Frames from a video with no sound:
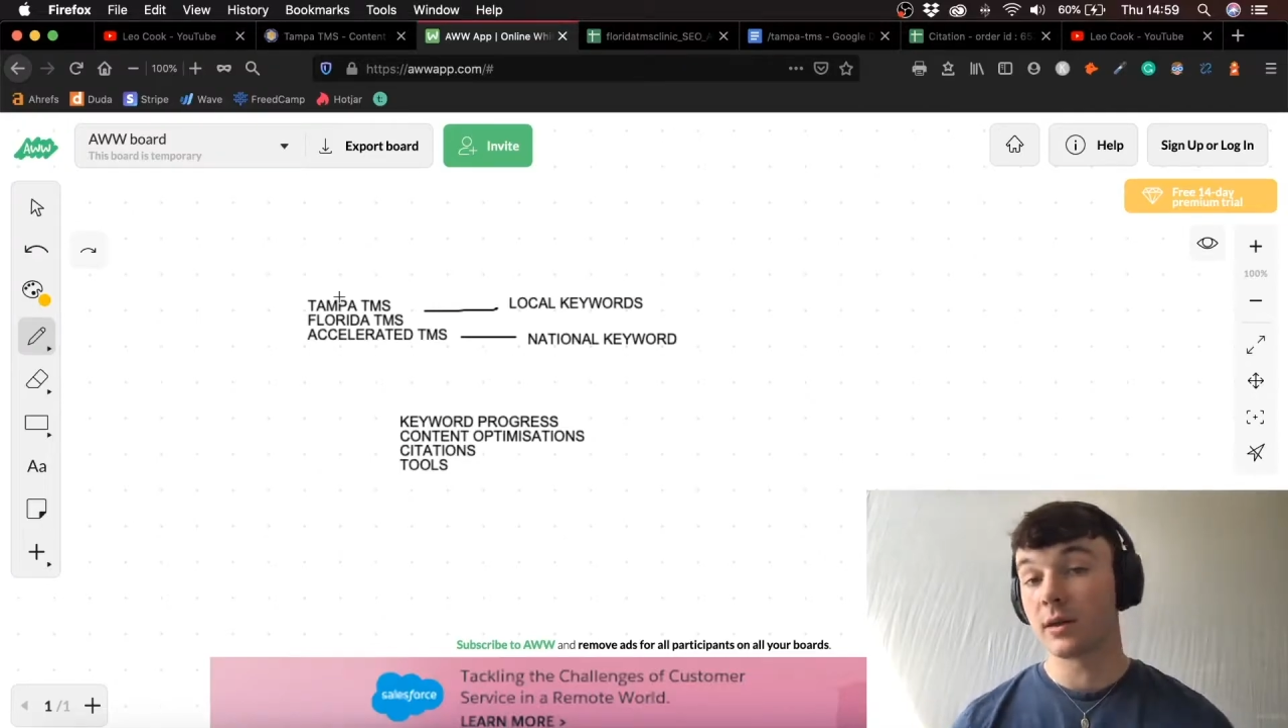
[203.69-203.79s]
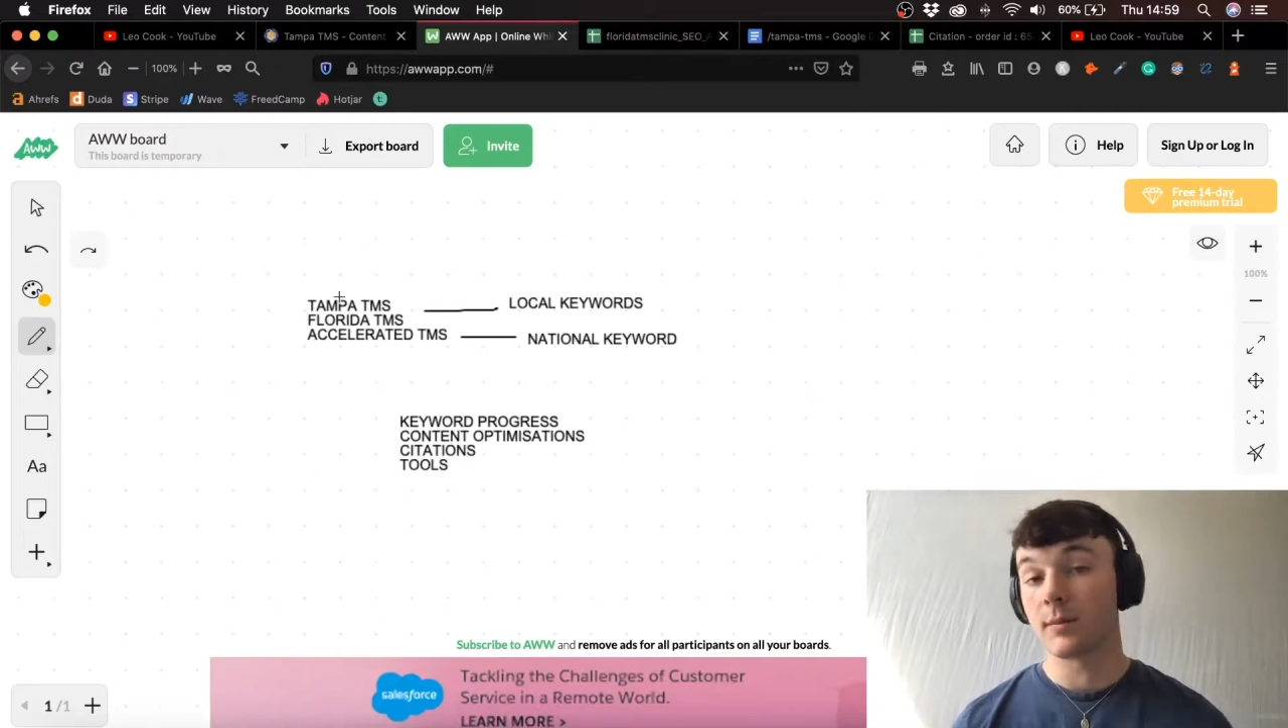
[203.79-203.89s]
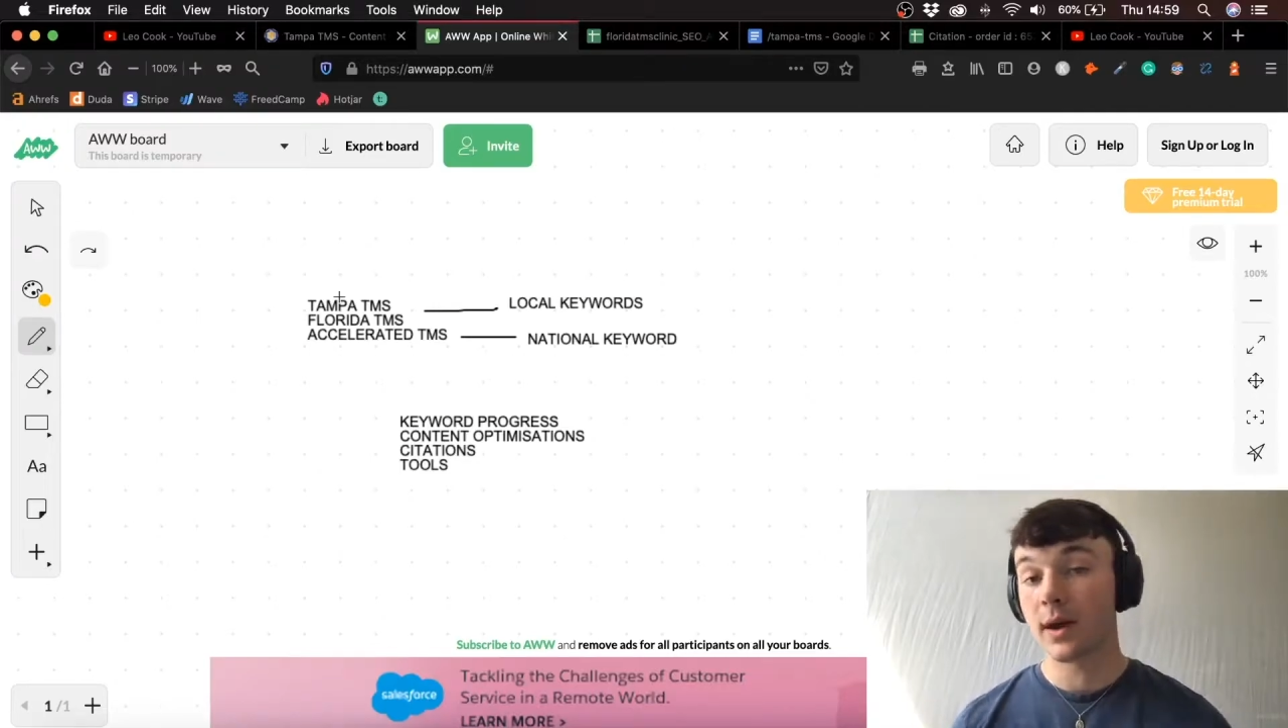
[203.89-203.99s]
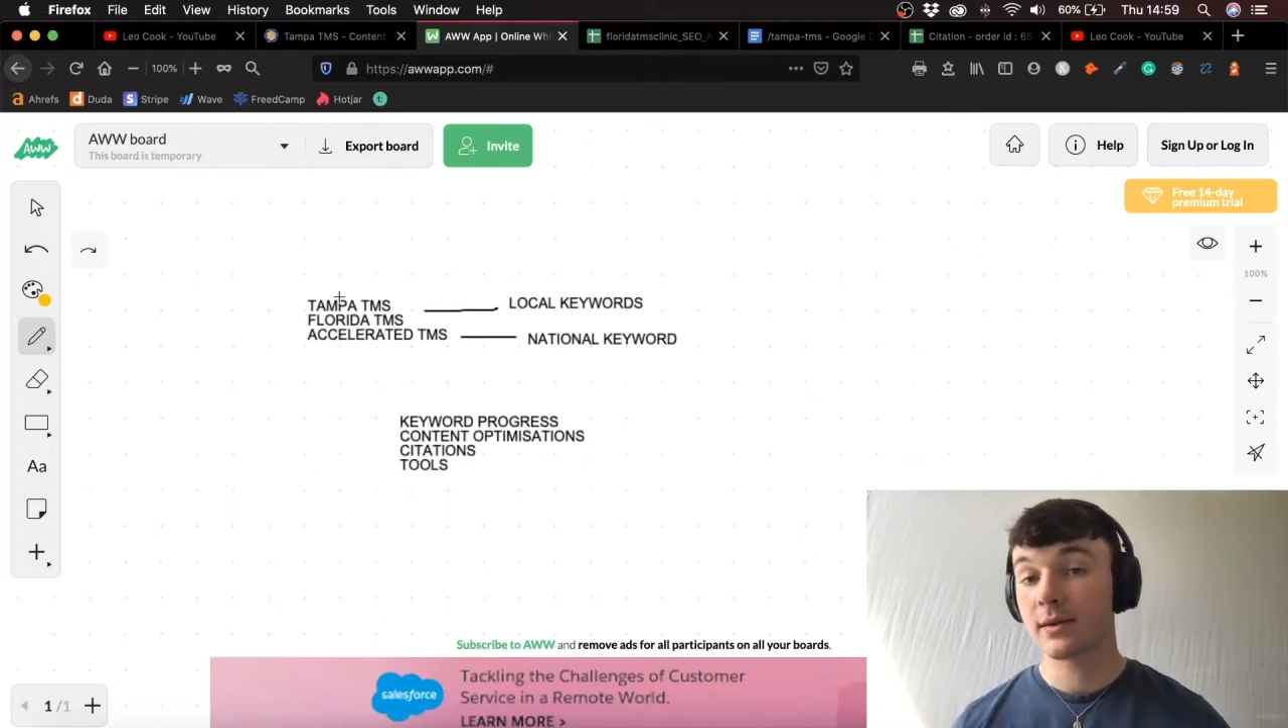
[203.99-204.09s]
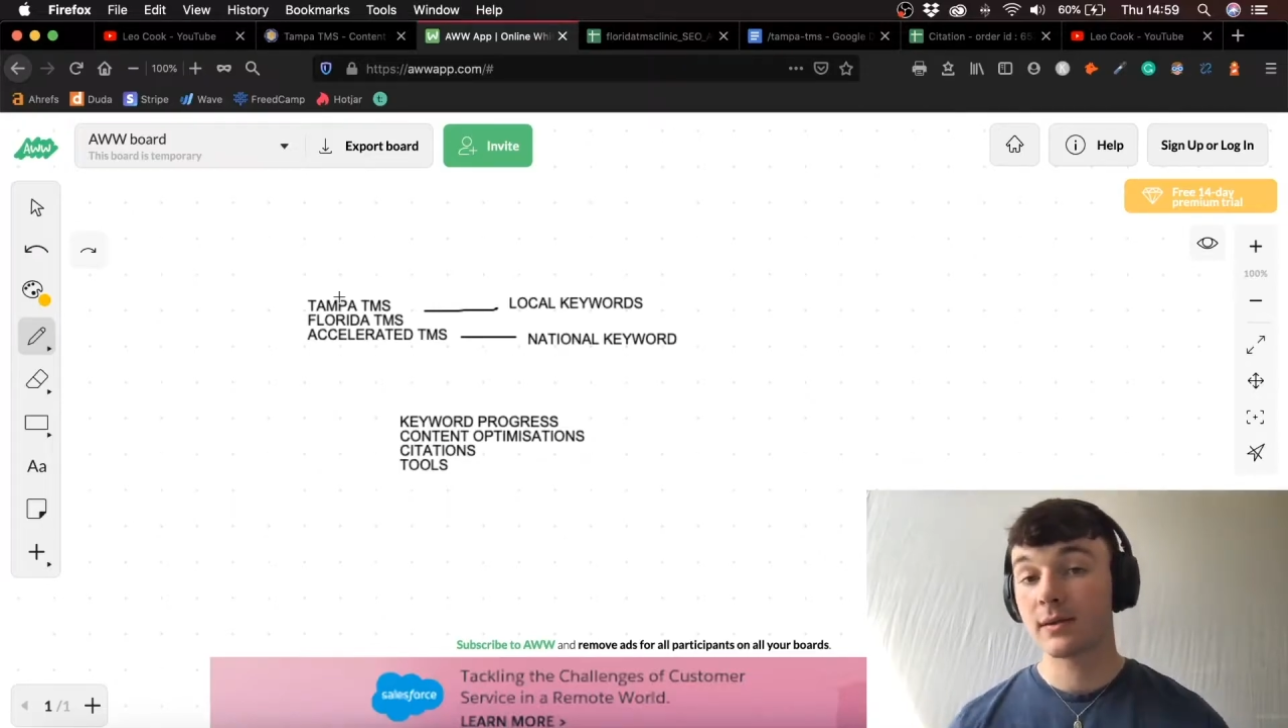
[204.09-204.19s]

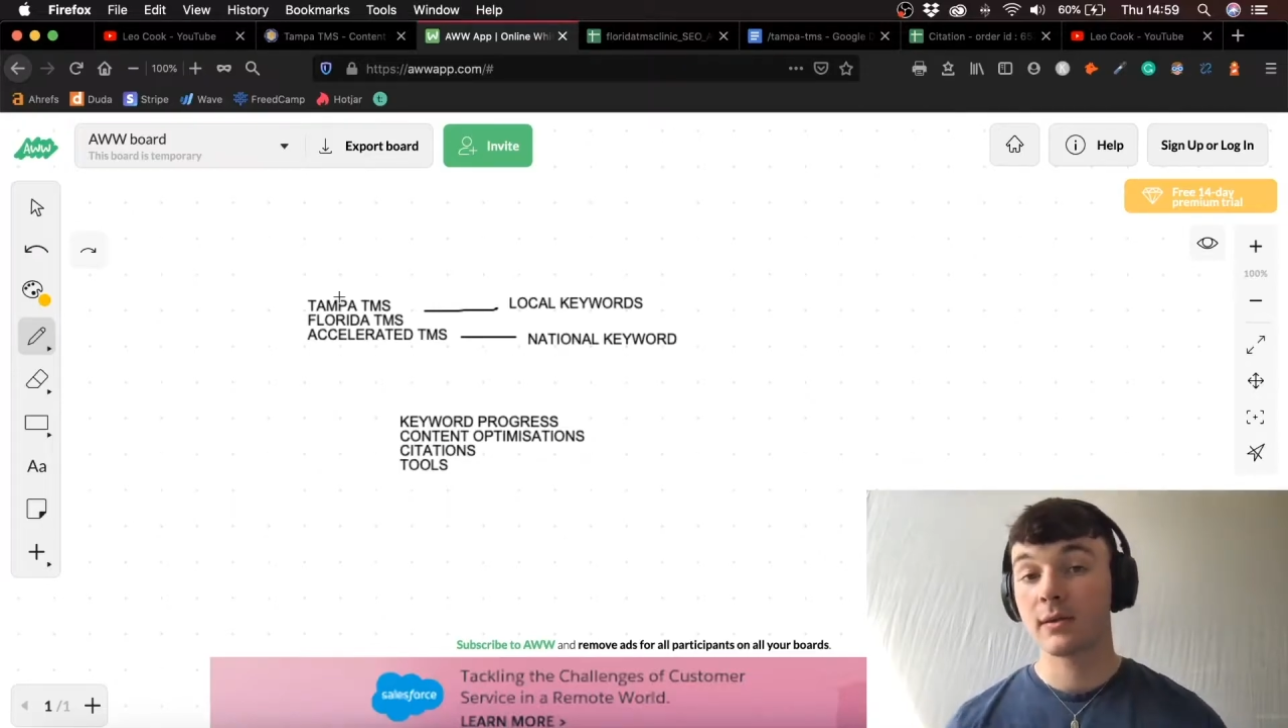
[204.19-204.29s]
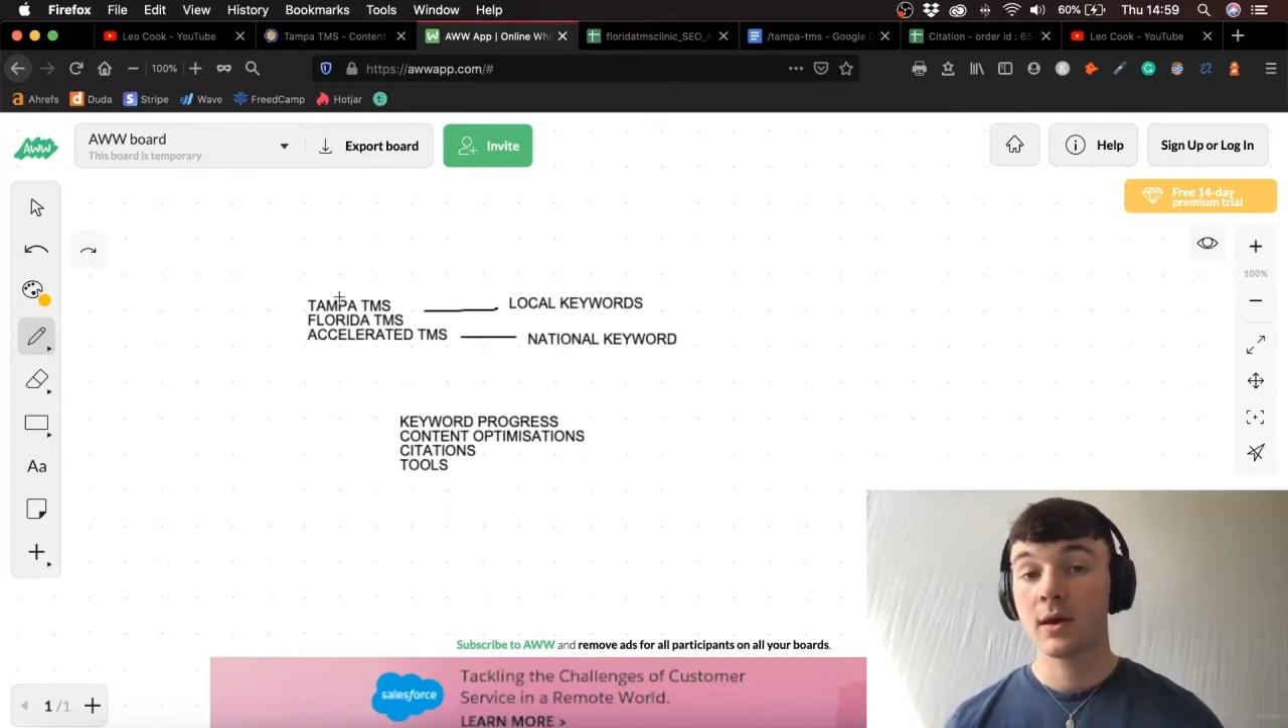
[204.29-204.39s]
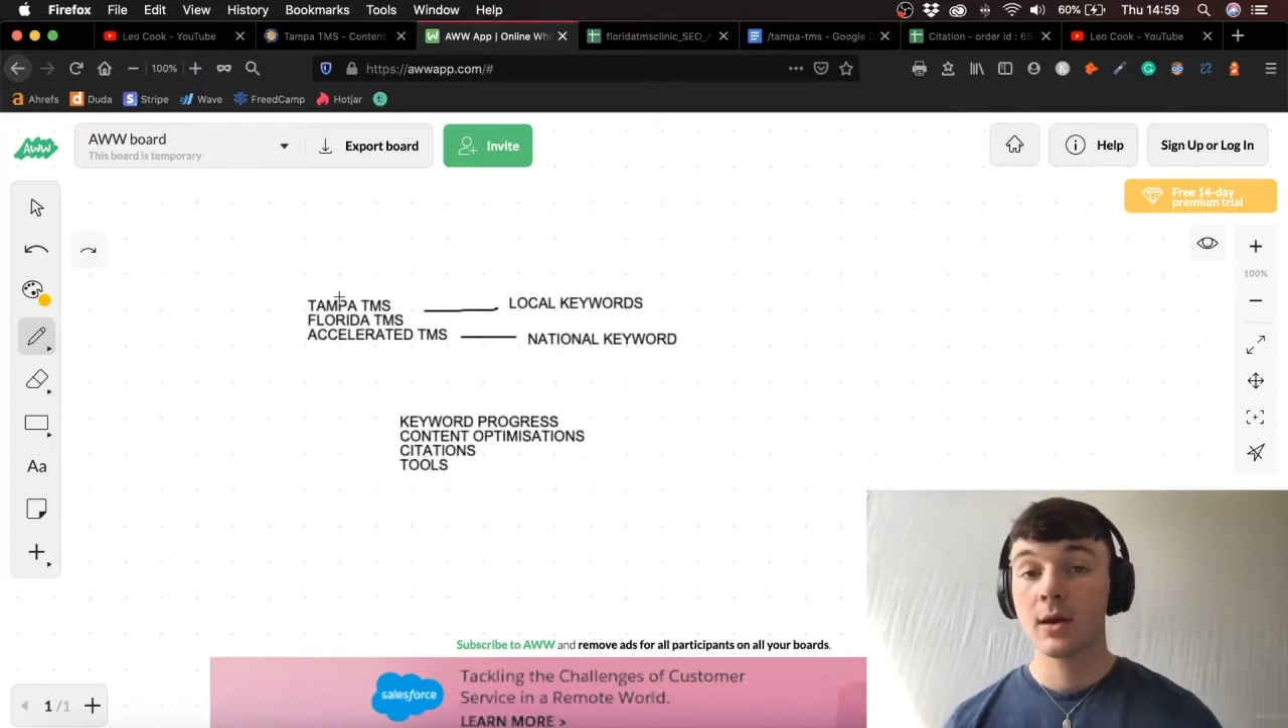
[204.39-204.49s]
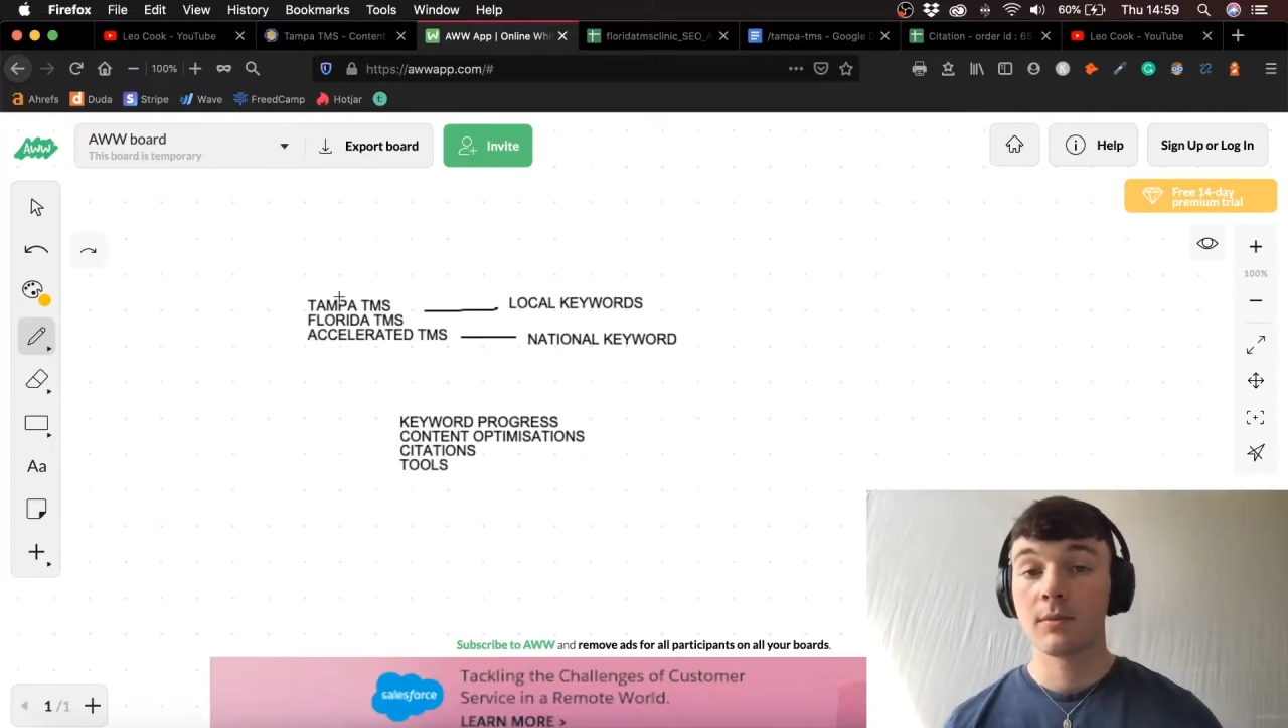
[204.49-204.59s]
depends